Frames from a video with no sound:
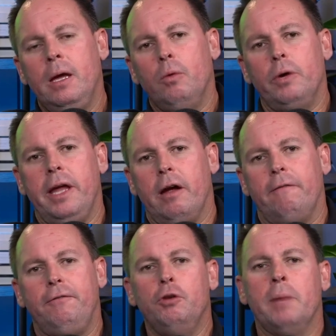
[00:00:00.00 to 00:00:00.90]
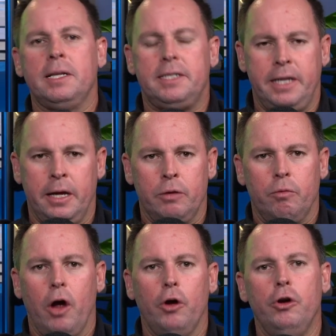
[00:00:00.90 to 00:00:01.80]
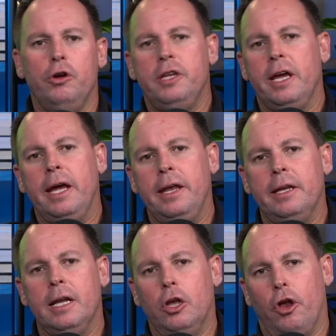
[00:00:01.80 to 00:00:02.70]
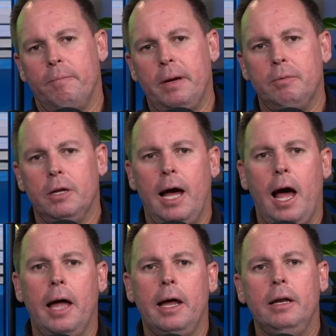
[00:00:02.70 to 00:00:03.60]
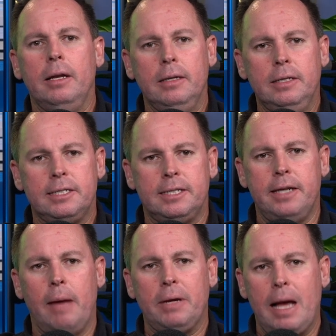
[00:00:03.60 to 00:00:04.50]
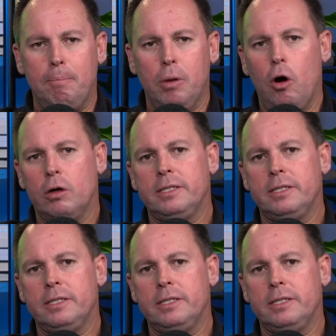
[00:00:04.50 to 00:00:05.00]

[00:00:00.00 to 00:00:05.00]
We're now a few months down the road and a lot of people are snapping up blocks.